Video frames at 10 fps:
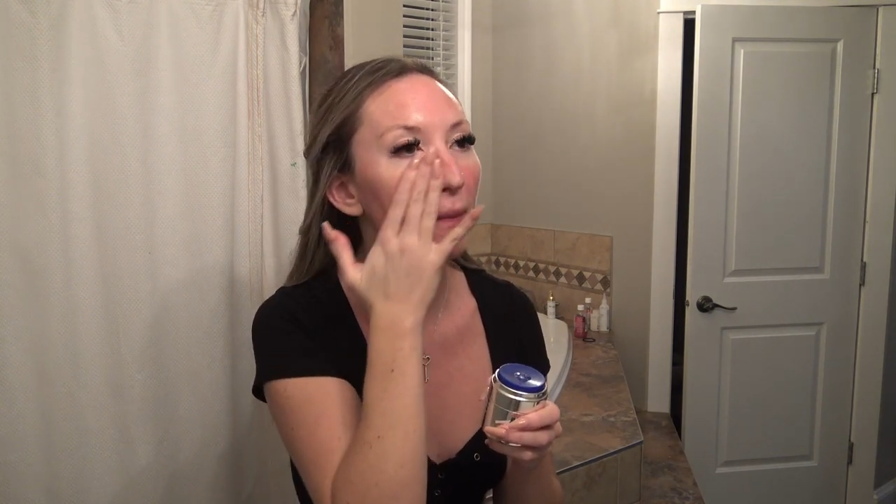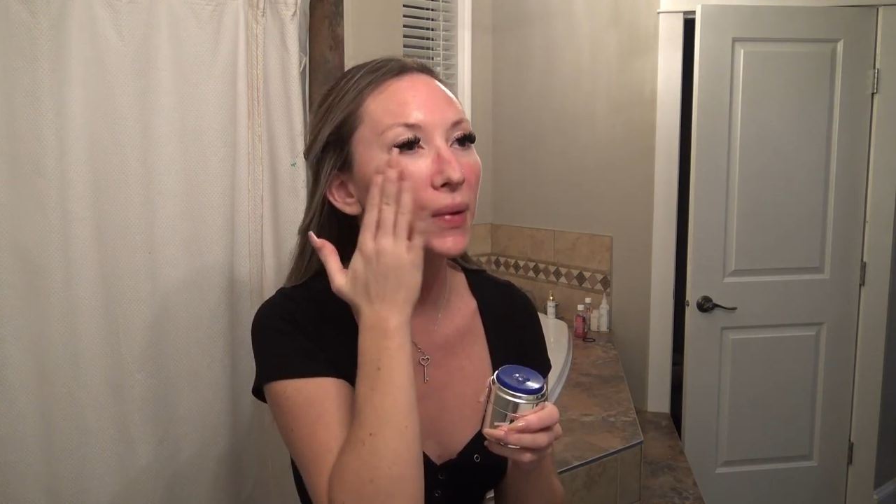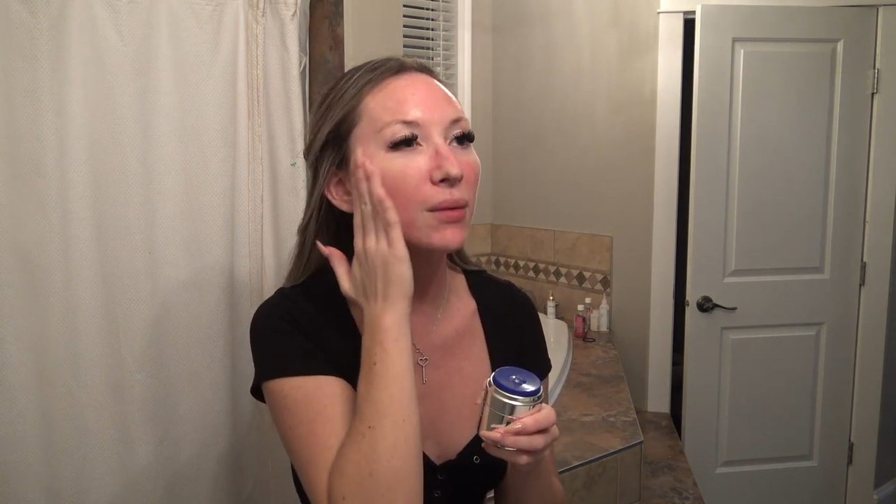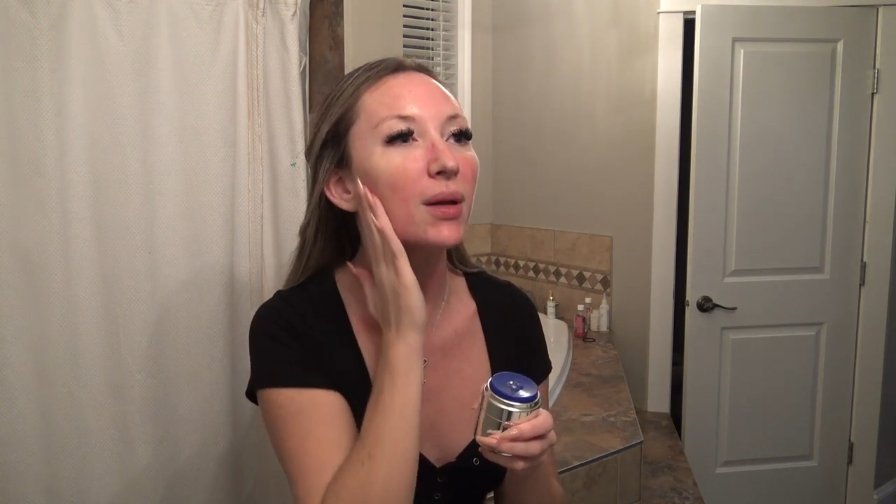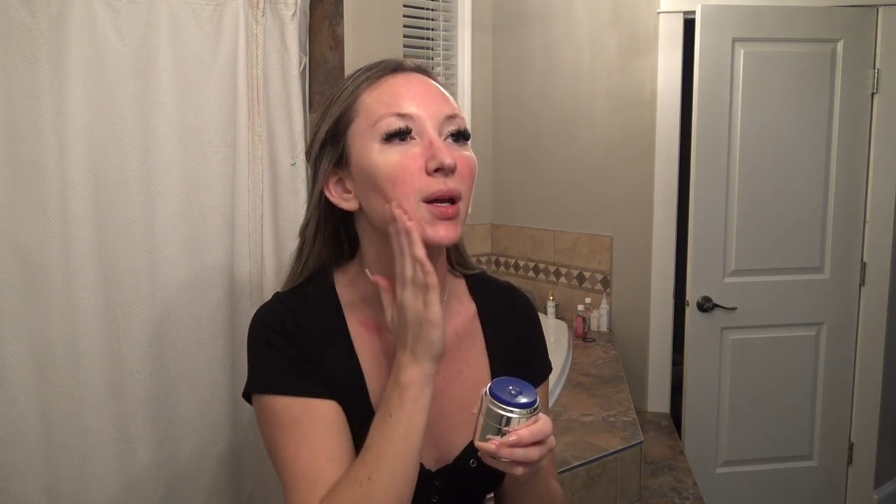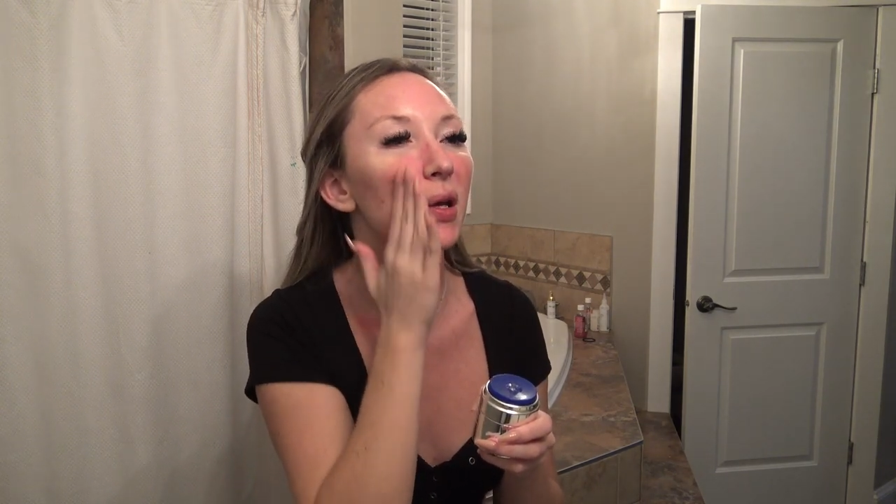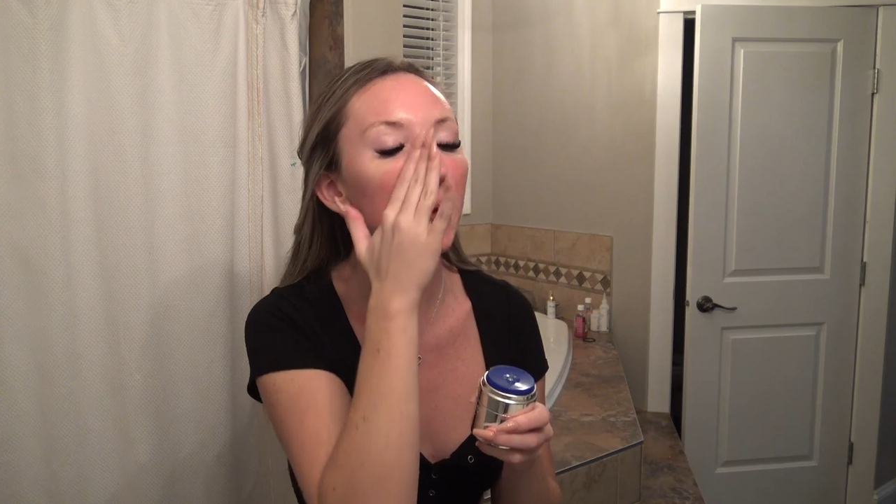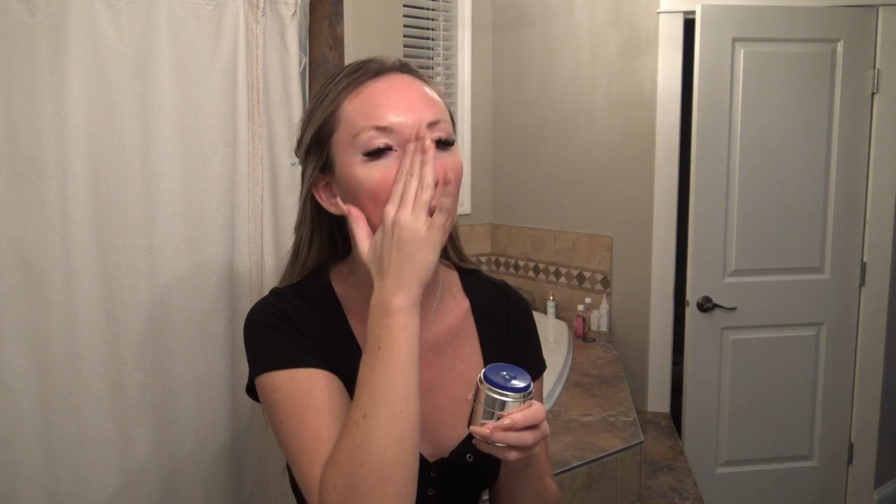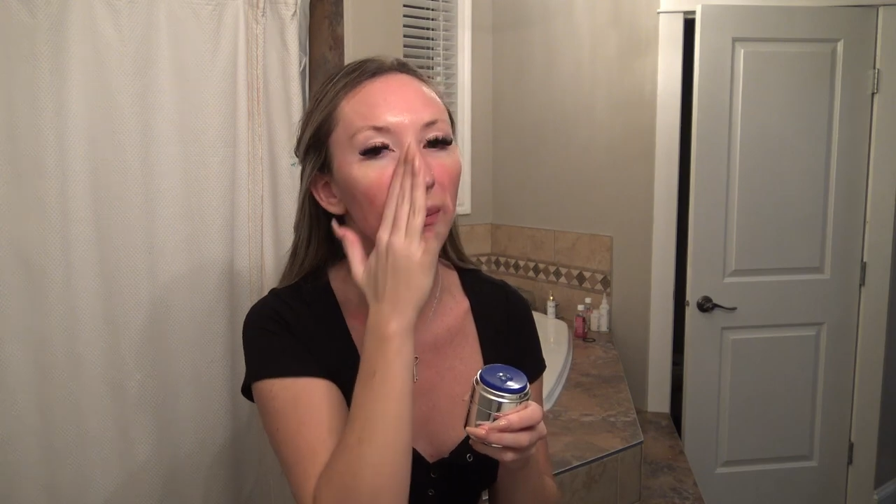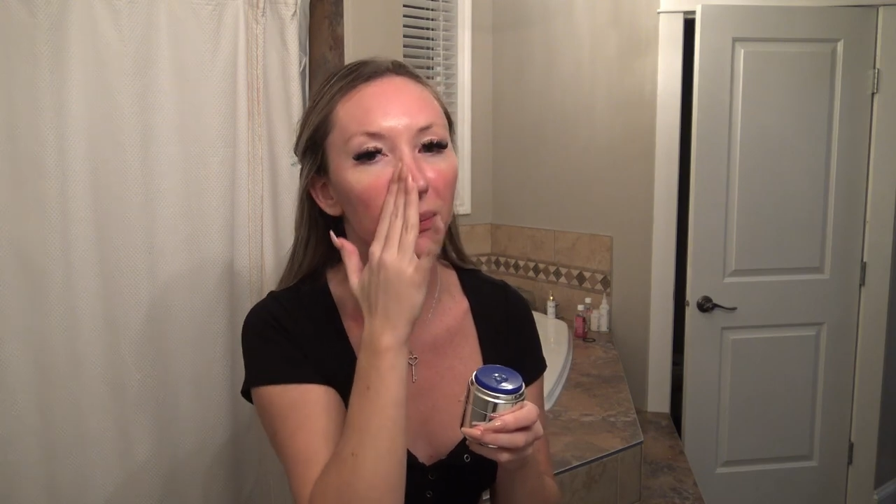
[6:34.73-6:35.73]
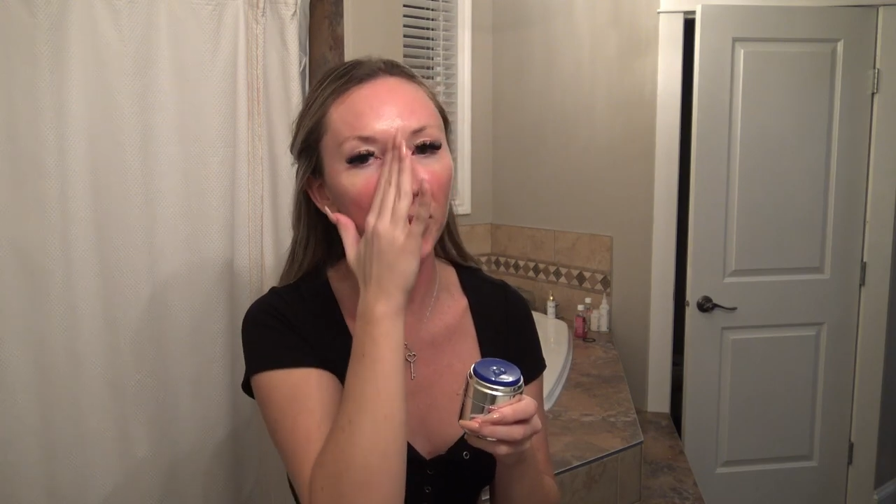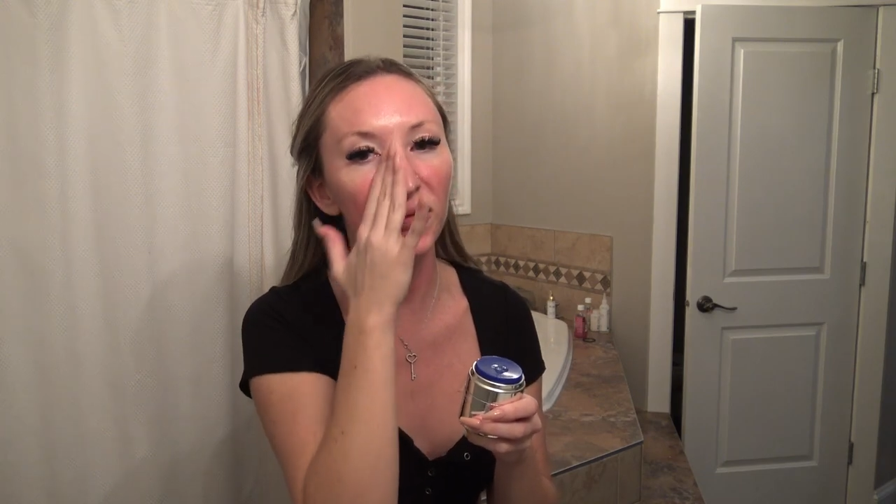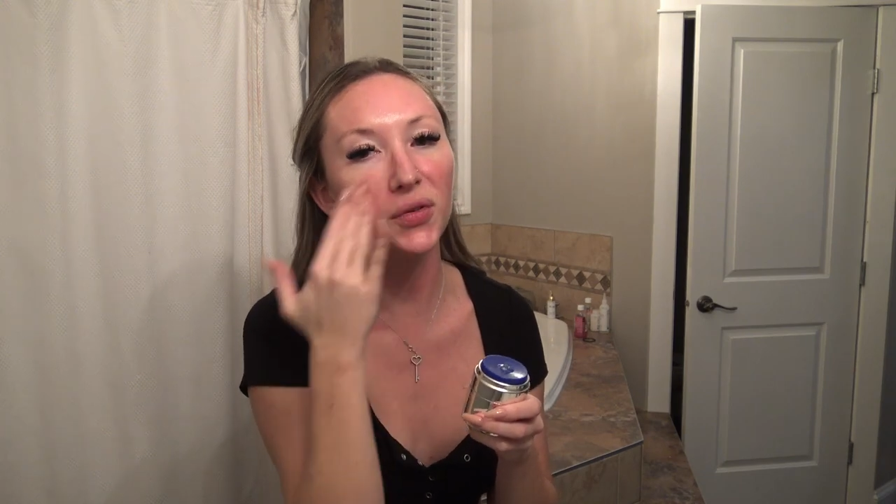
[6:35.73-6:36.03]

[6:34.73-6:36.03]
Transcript: rub it in. It